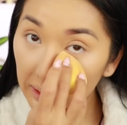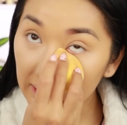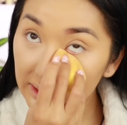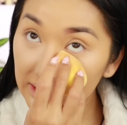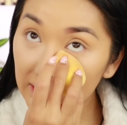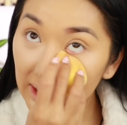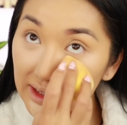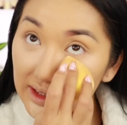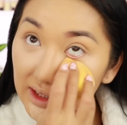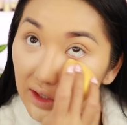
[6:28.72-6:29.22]

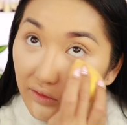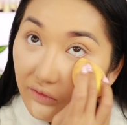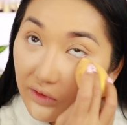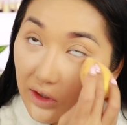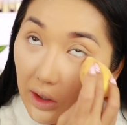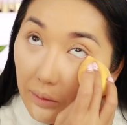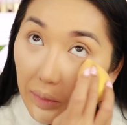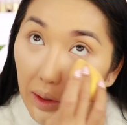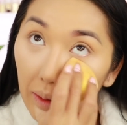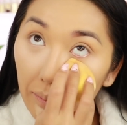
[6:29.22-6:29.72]
This eye's
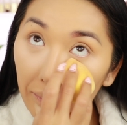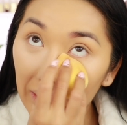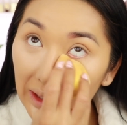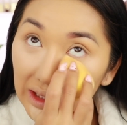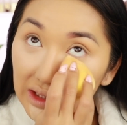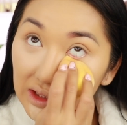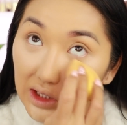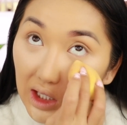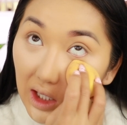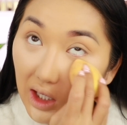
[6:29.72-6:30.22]
definitely a bit
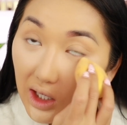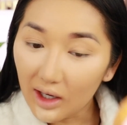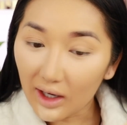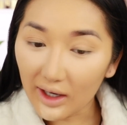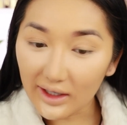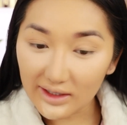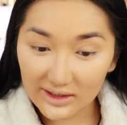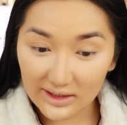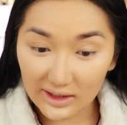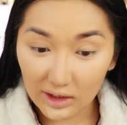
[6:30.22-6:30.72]
better.
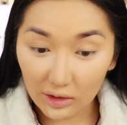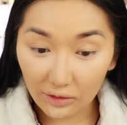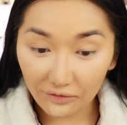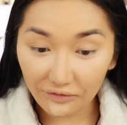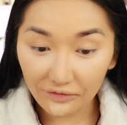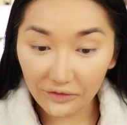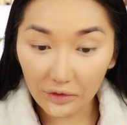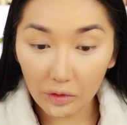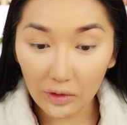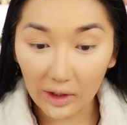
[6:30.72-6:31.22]
I still
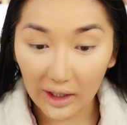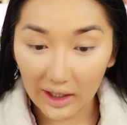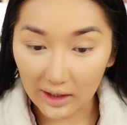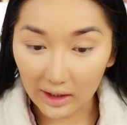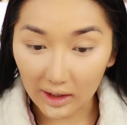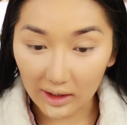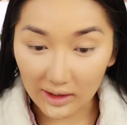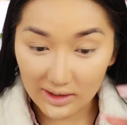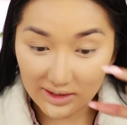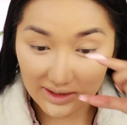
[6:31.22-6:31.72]
feel like it
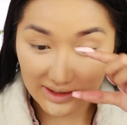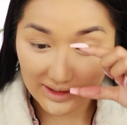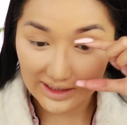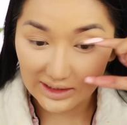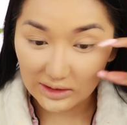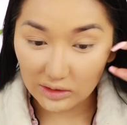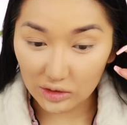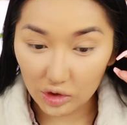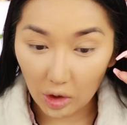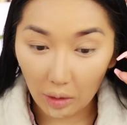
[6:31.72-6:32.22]
kind of
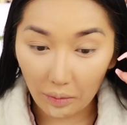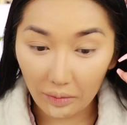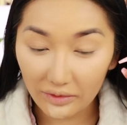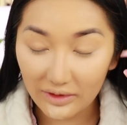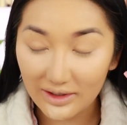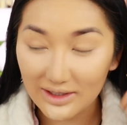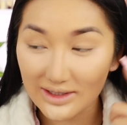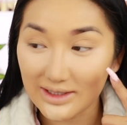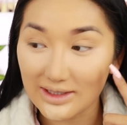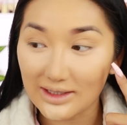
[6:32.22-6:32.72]
sits on top of
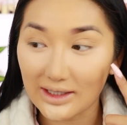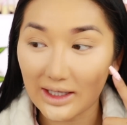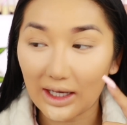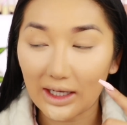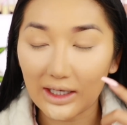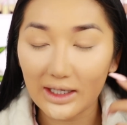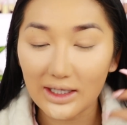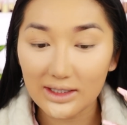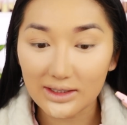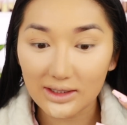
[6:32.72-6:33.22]
the
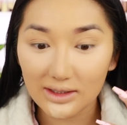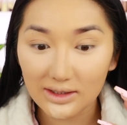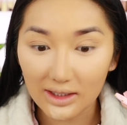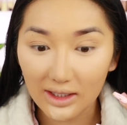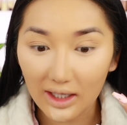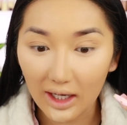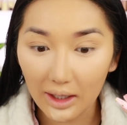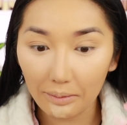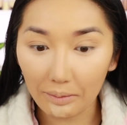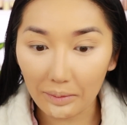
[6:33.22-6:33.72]
skin. It
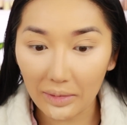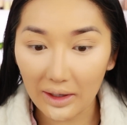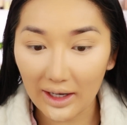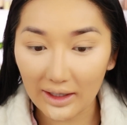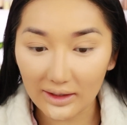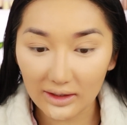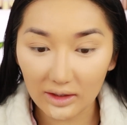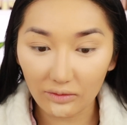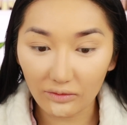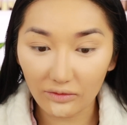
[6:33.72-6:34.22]
doesn't like
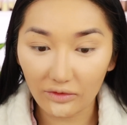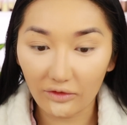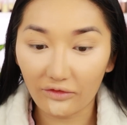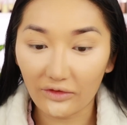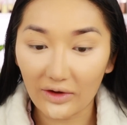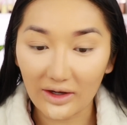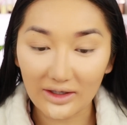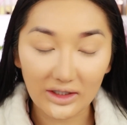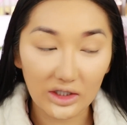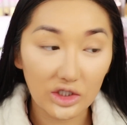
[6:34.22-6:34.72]
blend in with the
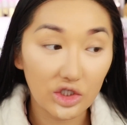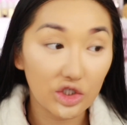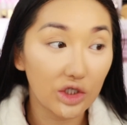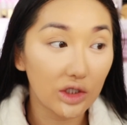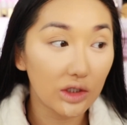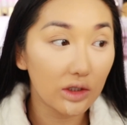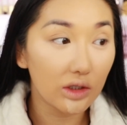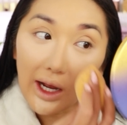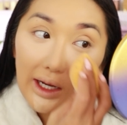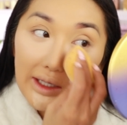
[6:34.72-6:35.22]

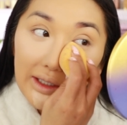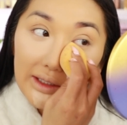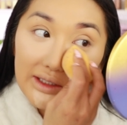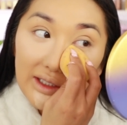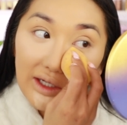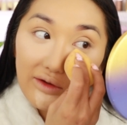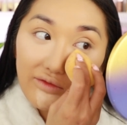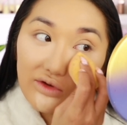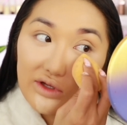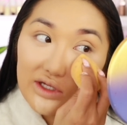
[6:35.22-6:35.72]
foundation. I can
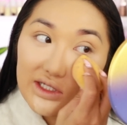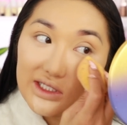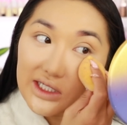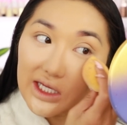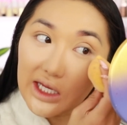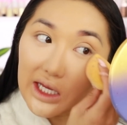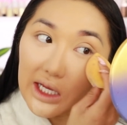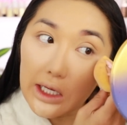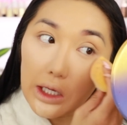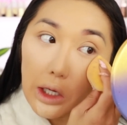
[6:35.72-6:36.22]
definitely
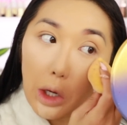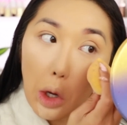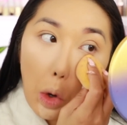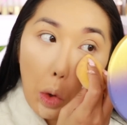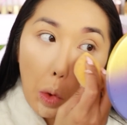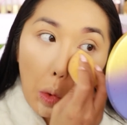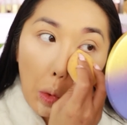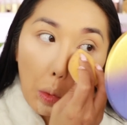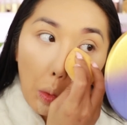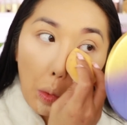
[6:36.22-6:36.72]
see
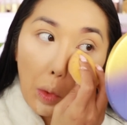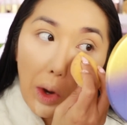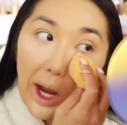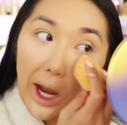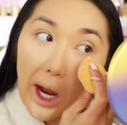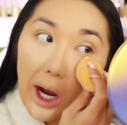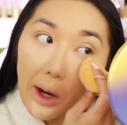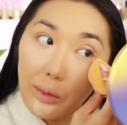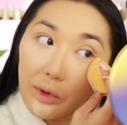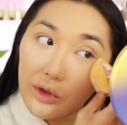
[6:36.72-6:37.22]

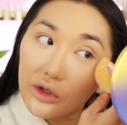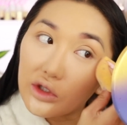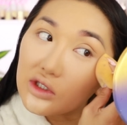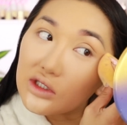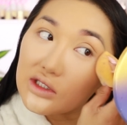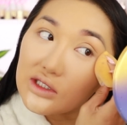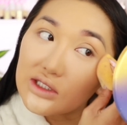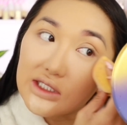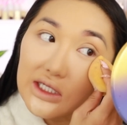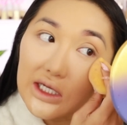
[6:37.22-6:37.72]
where I put the
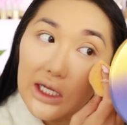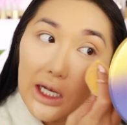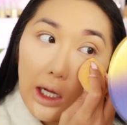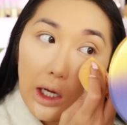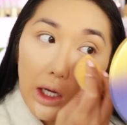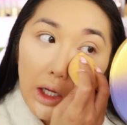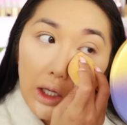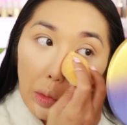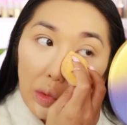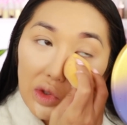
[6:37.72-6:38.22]

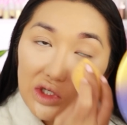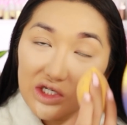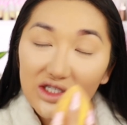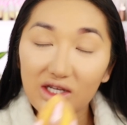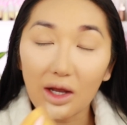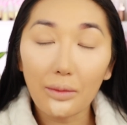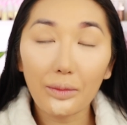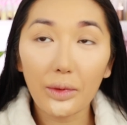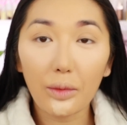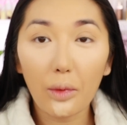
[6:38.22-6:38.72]
concealer, which
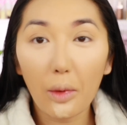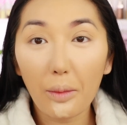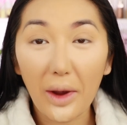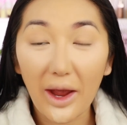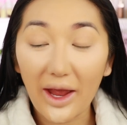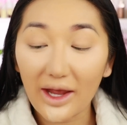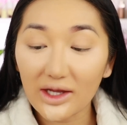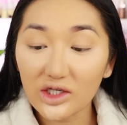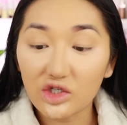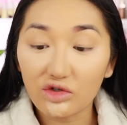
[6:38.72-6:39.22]
some people
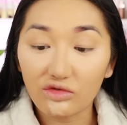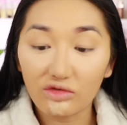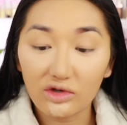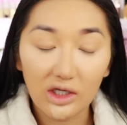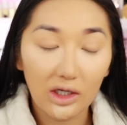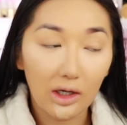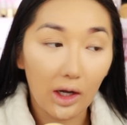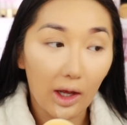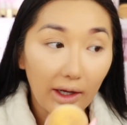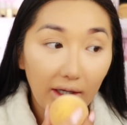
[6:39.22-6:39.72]
might actually
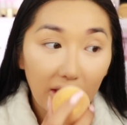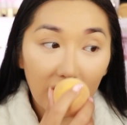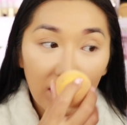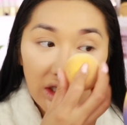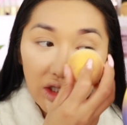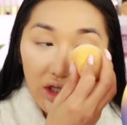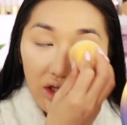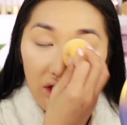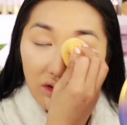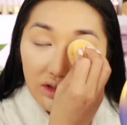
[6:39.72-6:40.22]
really like,
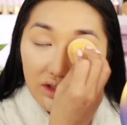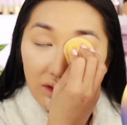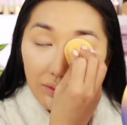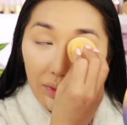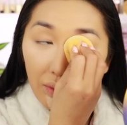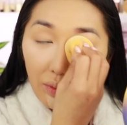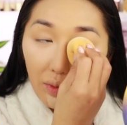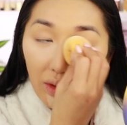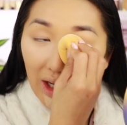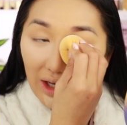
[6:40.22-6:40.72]
you know? Some
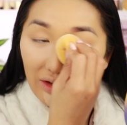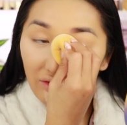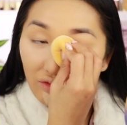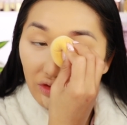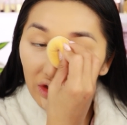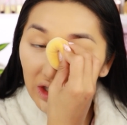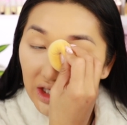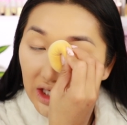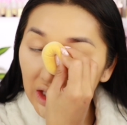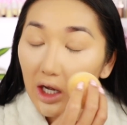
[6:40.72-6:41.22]
people like
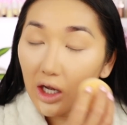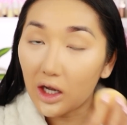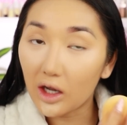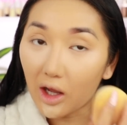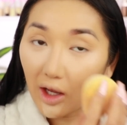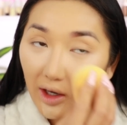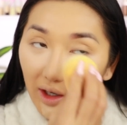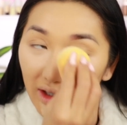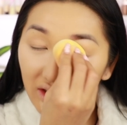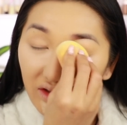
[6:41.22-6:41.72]
really
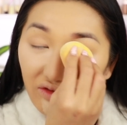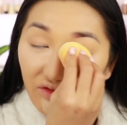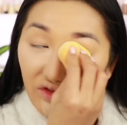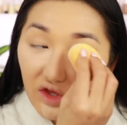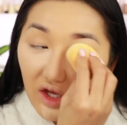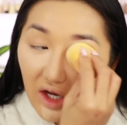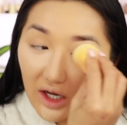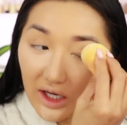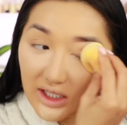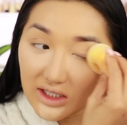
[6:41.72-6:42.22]
light underneath
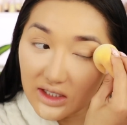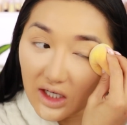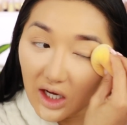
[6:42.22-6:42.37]
the eyes.